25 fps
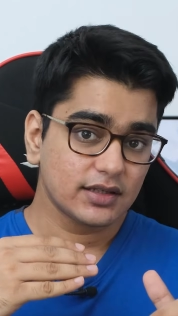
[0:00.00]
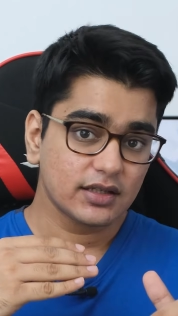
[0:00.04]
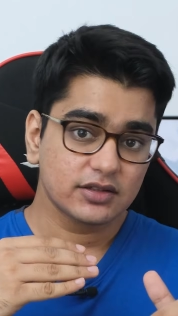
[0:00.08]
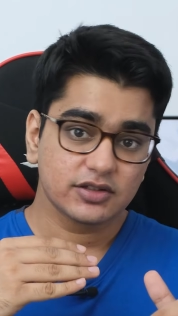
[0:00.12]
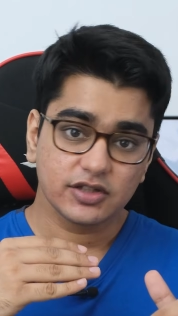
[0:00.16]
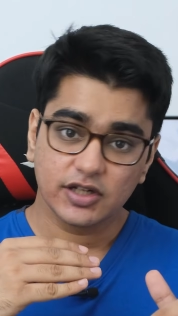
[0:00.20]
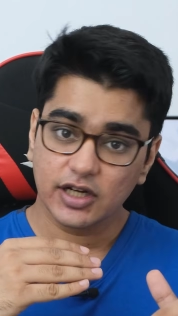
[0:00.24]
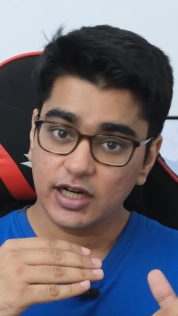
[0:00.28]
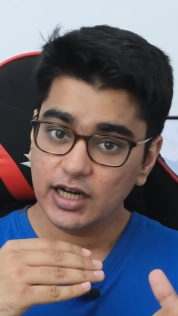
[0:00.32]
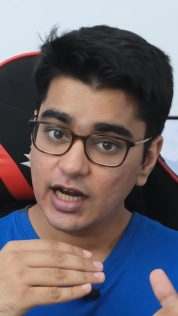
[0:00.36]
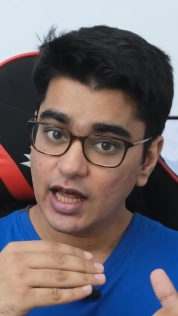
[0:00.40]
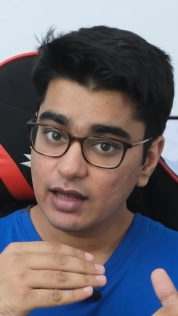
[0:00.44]
the
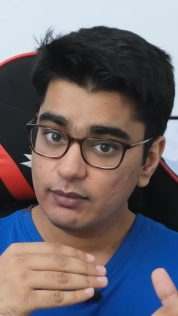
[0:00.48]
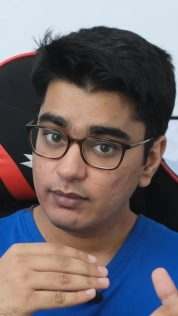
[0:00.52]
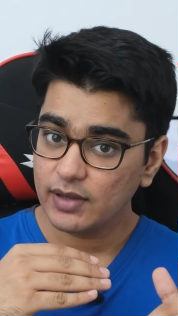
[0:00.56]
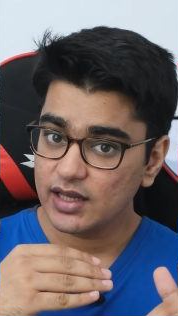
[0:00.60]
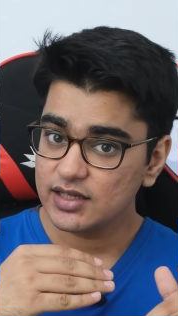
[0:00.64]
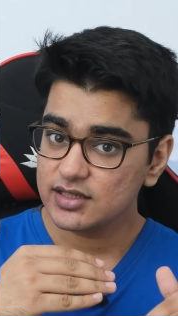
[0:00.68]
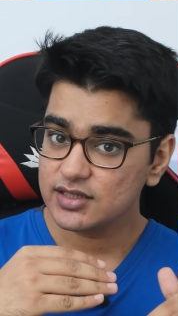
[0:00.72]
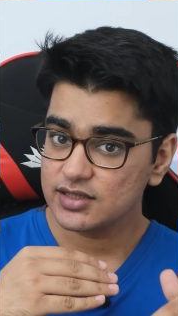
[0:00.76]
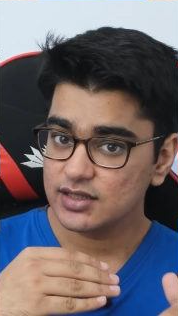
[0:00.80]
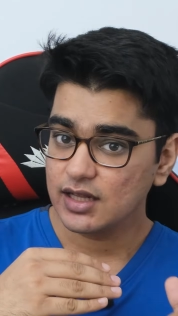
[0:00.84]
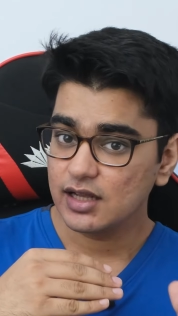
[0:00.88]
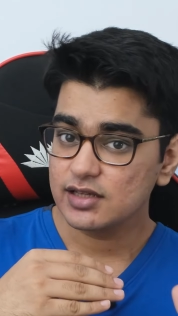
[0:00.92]

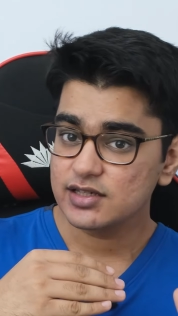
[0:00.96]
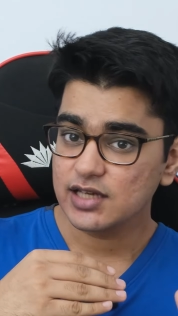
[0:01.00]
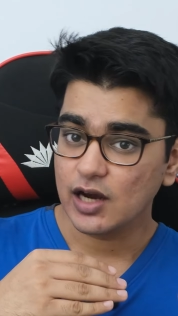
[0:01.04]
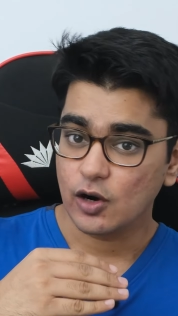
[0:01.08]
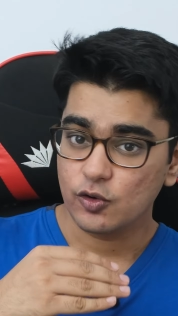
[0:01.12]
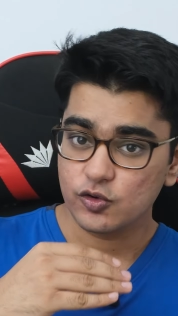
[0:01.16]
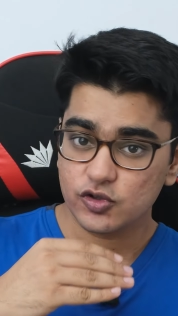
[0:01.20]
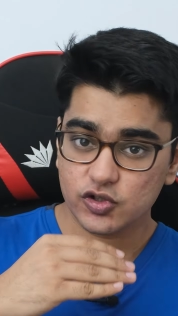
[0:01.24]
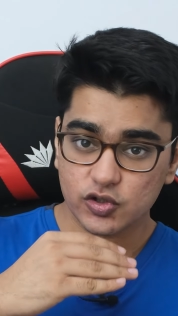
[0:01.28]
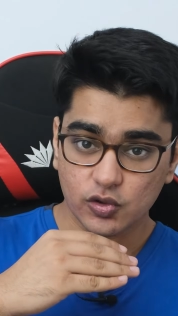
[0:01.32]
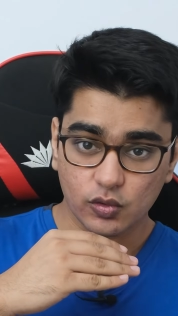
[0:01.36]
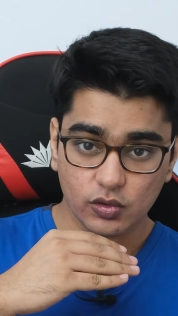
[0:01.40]
three-dimensional
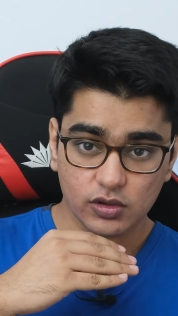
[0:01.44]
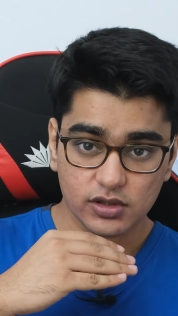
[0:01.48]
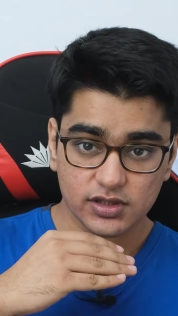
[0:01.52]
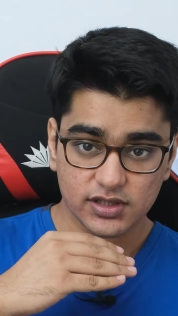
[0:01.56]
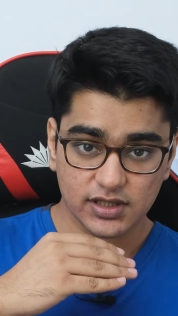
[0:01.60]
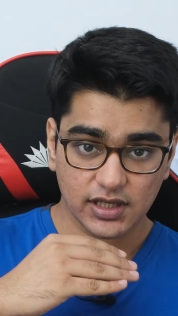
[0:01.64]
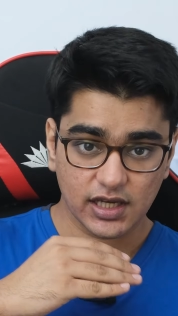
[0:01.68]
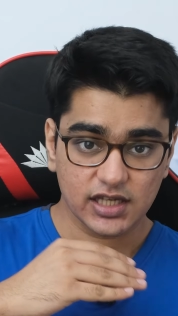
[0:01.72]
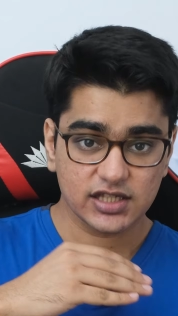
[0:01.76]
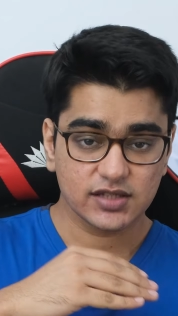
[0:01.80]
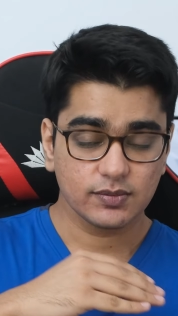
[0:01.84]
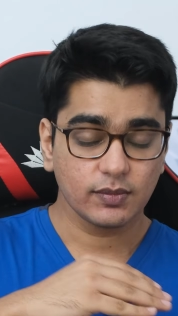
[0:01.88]
sound
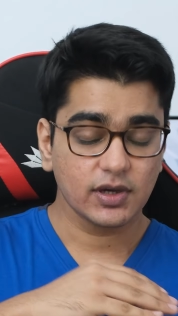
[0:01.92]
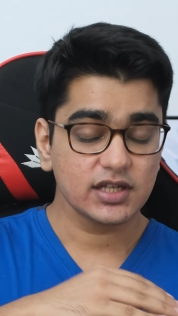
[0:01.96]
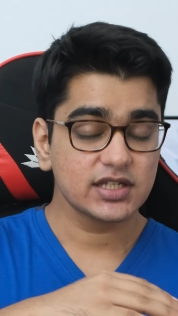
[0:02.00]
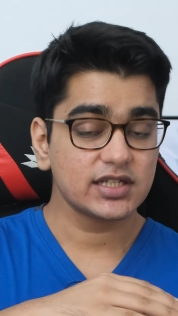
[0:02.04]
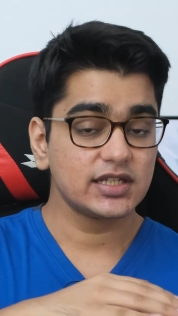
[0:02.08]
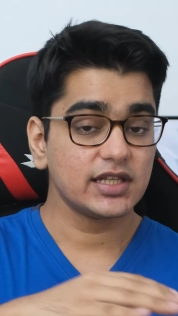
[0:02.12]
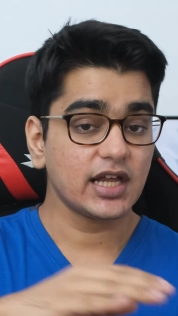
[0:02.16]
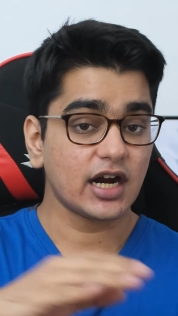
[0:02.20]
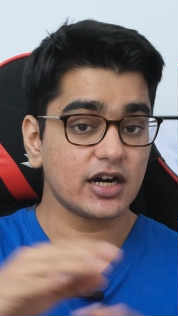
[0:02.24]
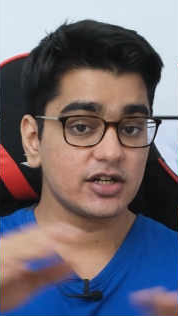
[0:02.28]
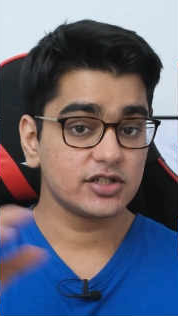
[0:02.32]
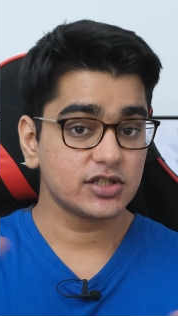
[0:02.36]
source is
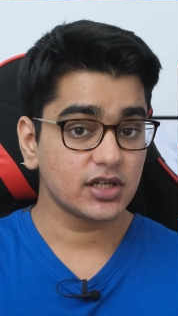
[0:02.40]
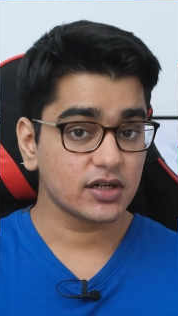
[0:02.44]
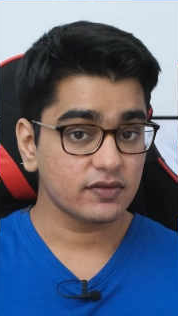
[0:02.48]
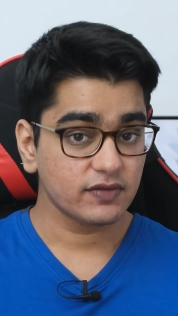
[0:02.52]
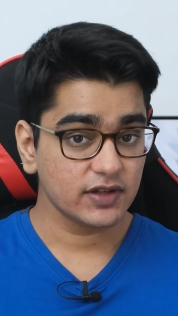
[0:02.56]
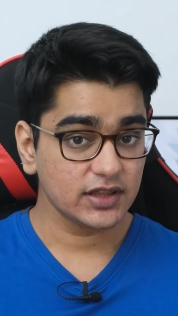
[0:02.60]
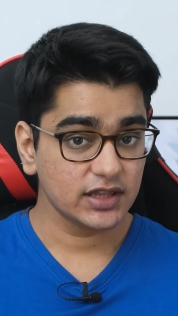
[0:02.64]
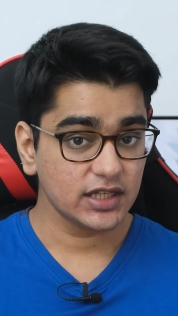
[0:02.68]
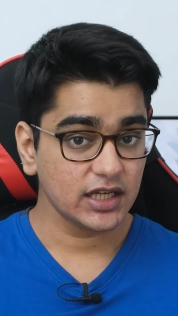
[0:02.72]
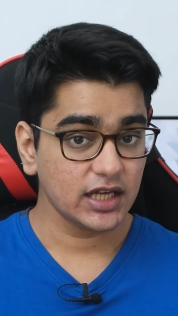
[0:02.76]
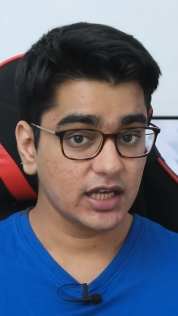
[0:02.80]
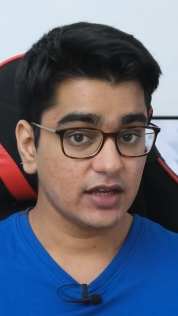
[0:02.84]
much larger
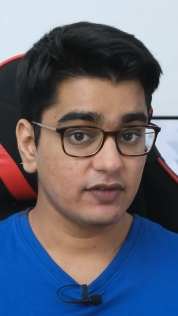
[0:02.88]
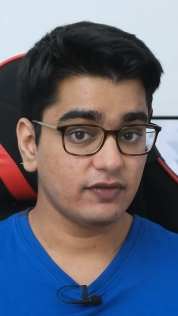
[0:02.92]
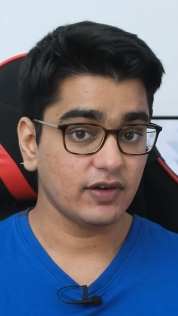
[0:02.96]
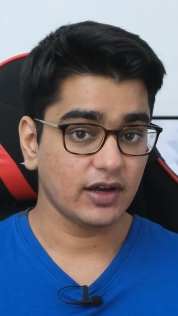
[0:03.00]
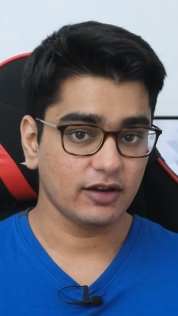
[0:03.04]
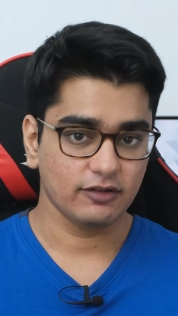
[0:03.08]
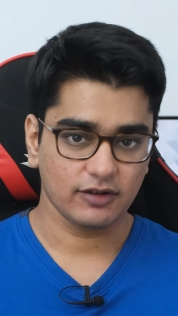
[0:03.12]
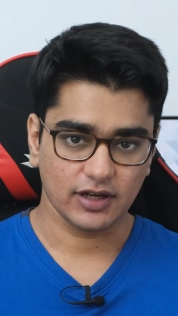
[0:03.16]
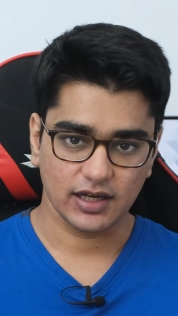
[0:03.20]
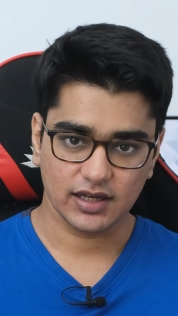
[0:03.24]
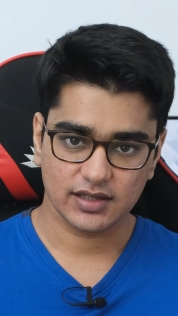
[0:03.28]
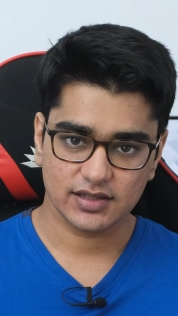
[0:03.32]
with the
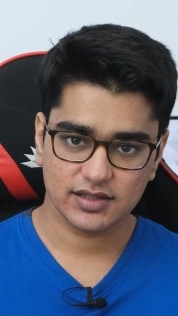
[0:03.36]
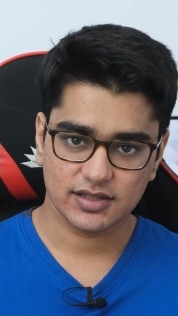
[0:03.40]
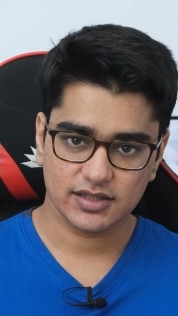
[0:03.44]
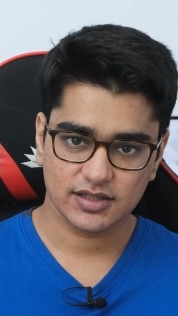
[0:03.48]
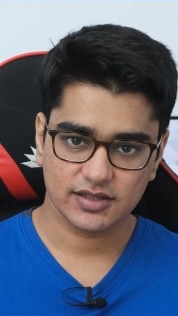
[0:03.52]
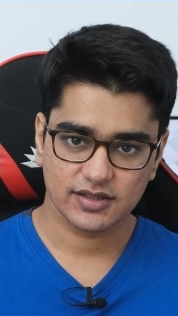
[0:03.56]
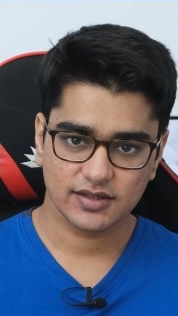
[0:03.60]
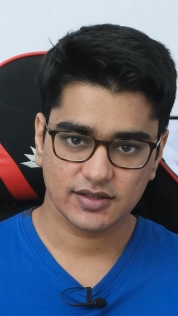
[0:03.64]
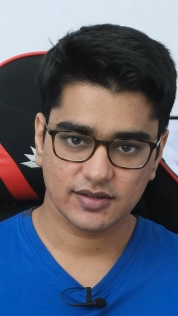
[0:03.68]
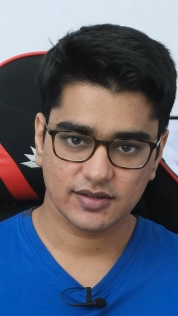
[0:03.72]
A5X.